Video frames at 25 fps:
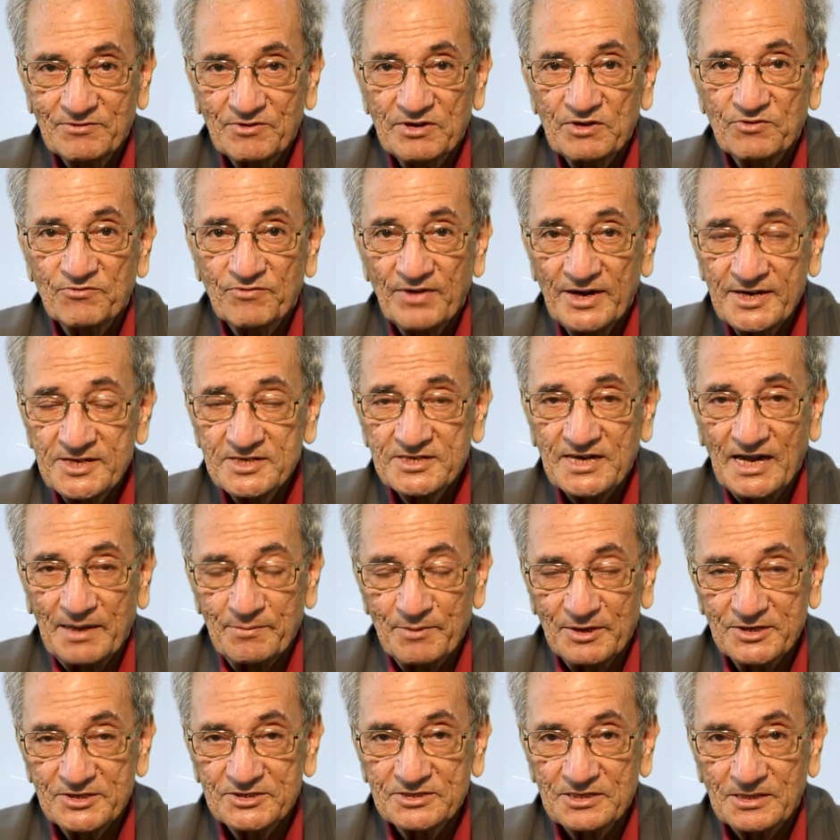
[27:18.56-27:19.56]
a very fresh
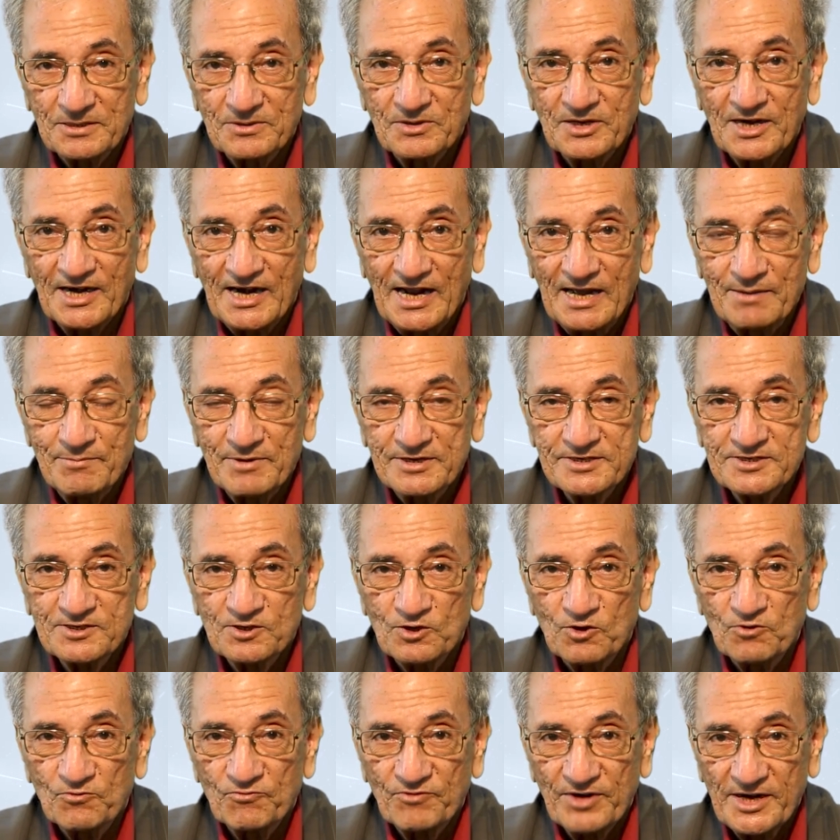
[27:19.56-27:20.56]
dimension, a dimension
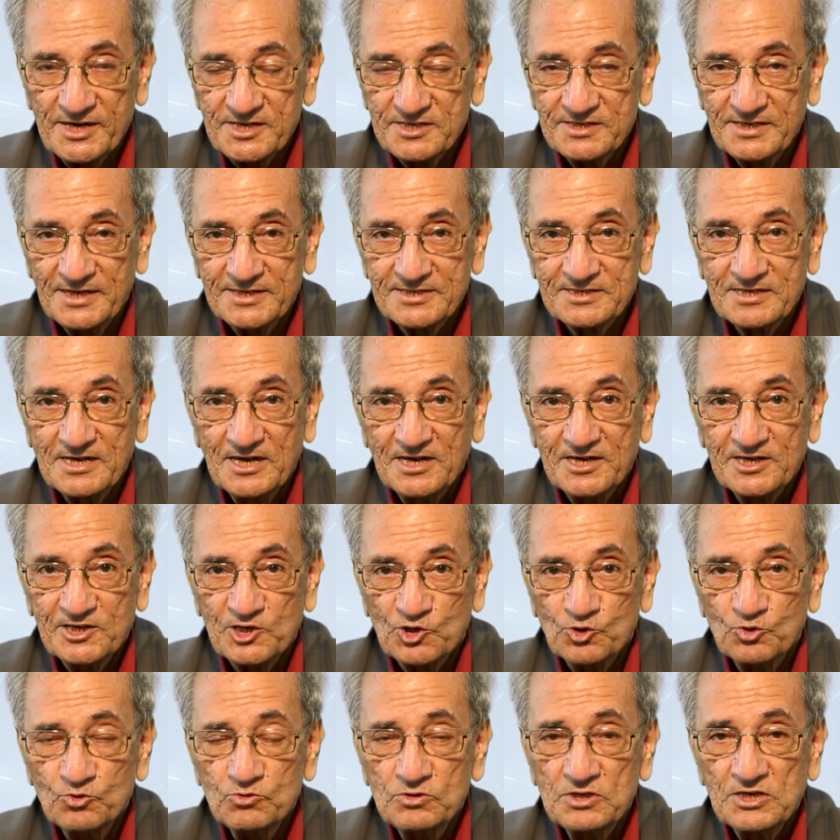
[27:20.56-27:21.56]
of freshness
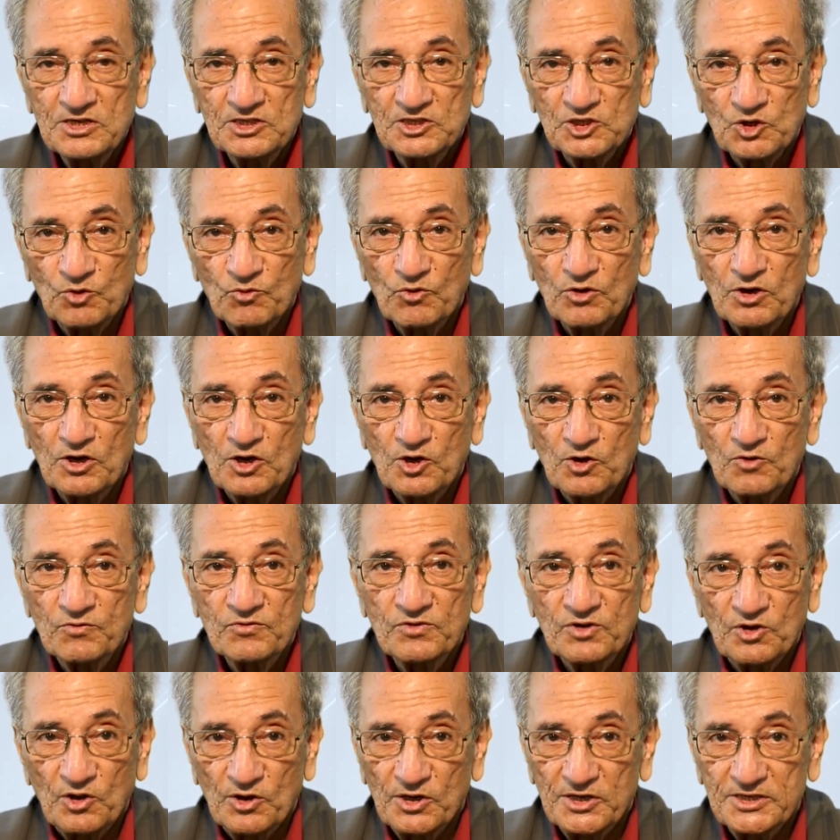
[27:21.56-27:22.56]
to the world
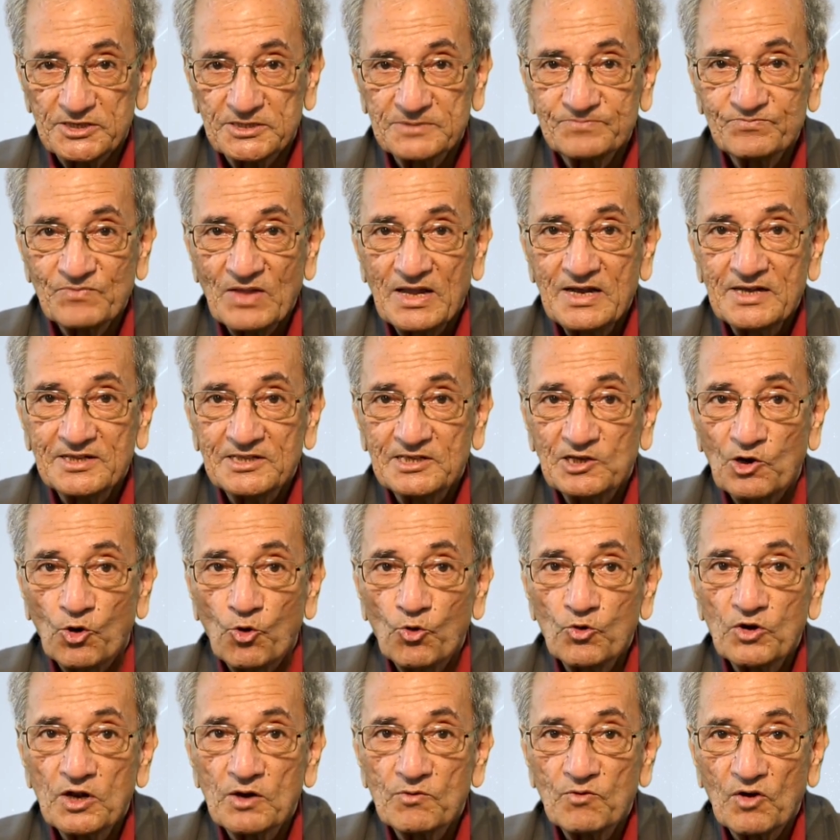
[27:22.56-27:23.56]
of knowledge. The
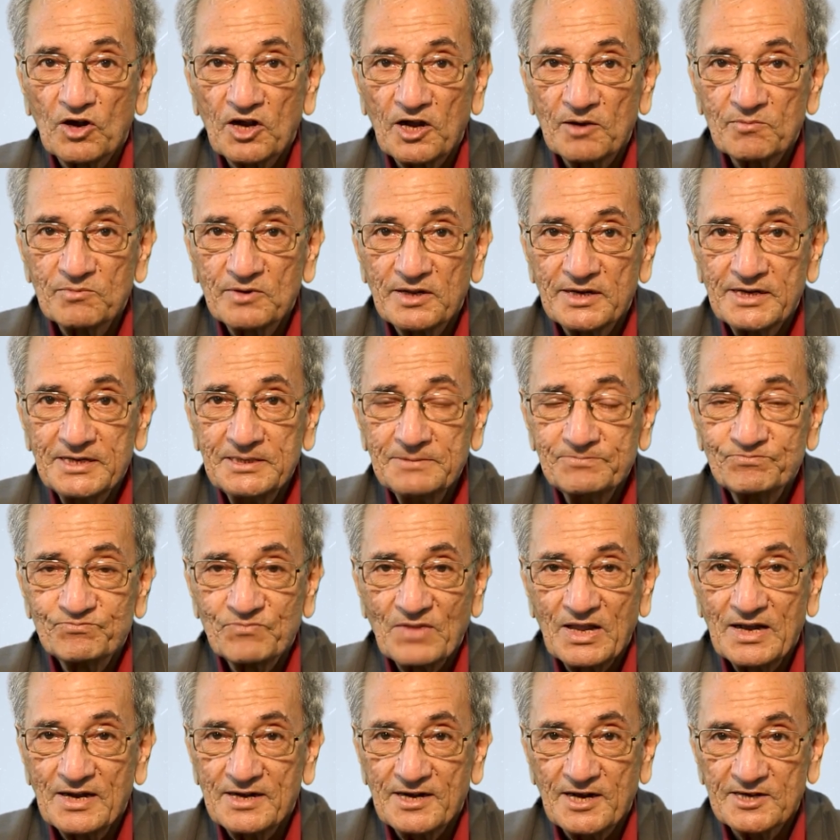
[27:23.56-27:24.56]
older vocabulary
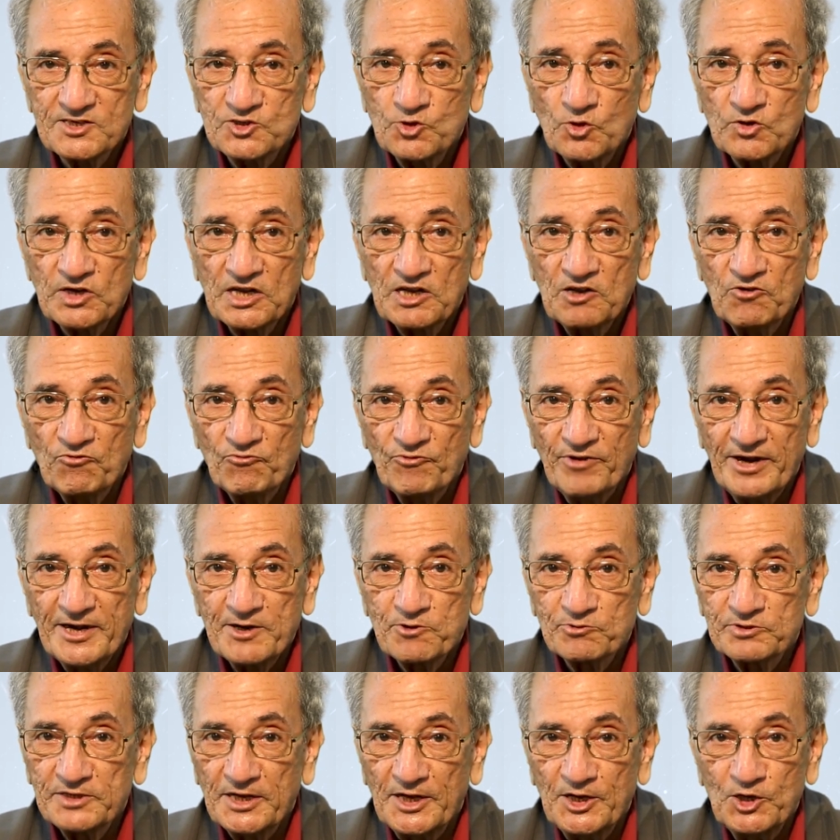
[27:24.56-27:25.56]
does not give way
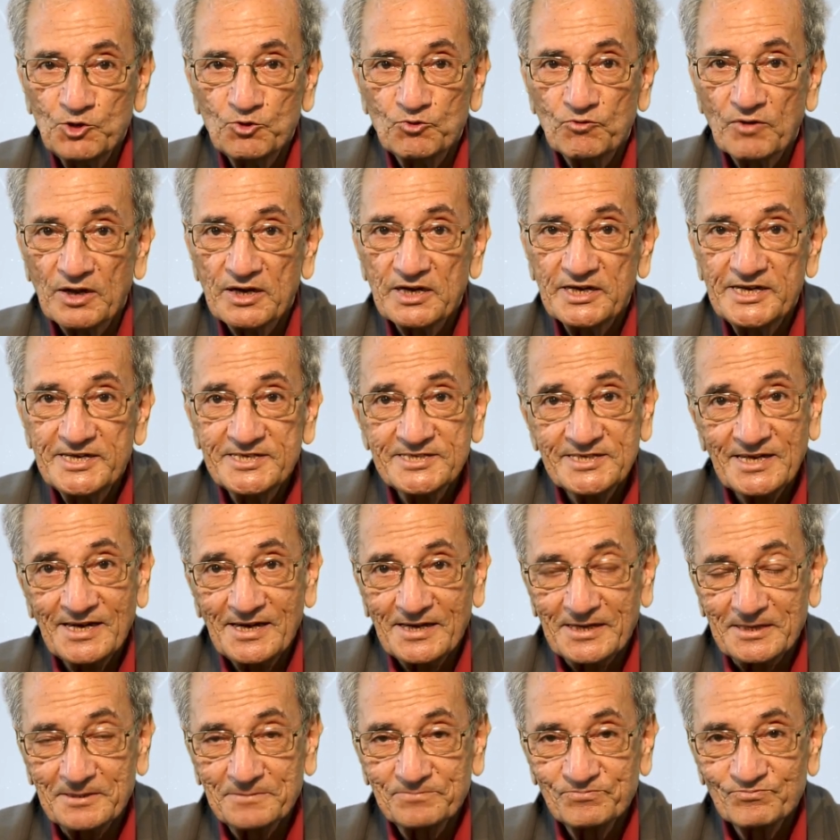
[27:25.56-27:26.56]
to the new one
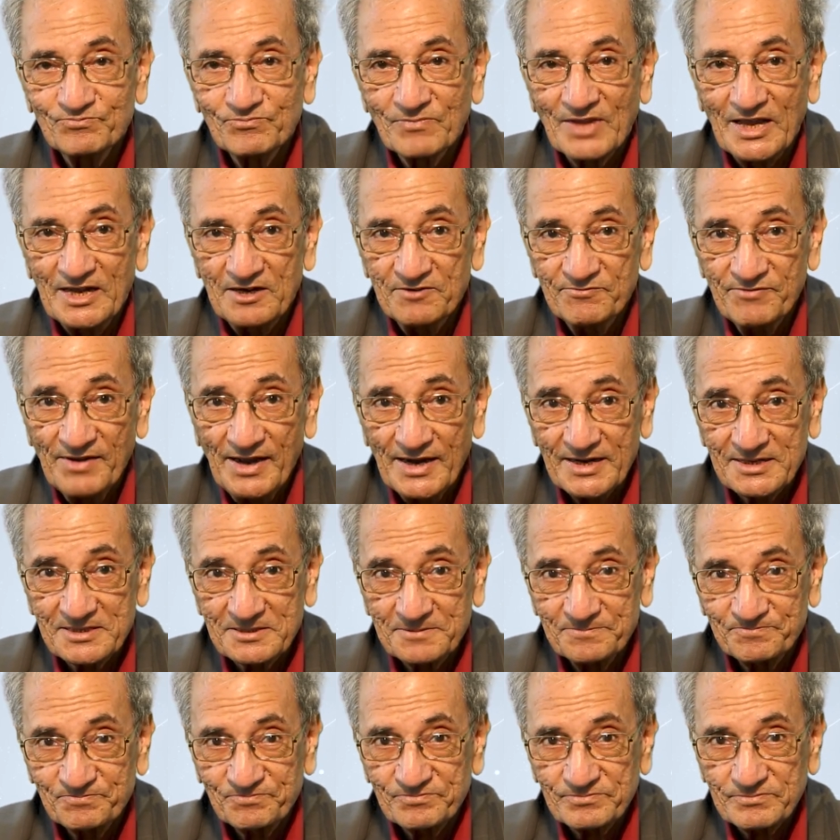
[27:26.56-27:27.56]
easily. In fact,